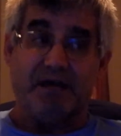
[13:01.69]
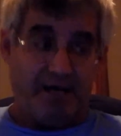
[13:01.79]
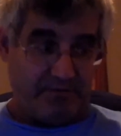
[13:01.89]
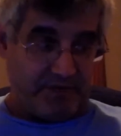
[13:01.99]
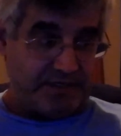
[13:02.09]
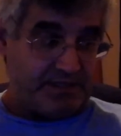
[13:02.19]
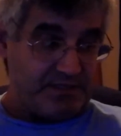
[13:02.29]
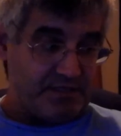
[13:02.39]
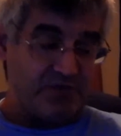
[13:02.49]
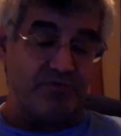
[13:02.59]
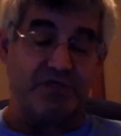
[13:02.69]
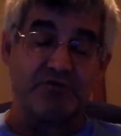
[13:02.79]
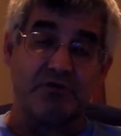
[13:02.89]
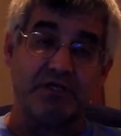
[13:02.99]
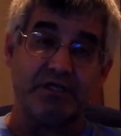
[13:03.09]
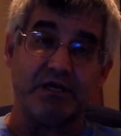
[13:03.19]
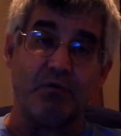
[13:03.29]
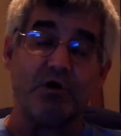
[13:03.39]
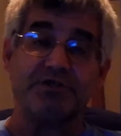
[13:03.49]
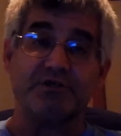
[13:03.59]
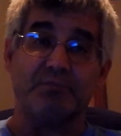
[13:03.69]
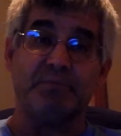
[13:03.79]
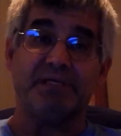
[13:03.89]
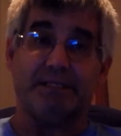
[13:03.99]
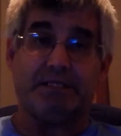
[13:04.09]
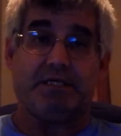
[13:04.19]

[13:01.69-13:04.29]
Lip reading: I've got this individual here I want you to meet.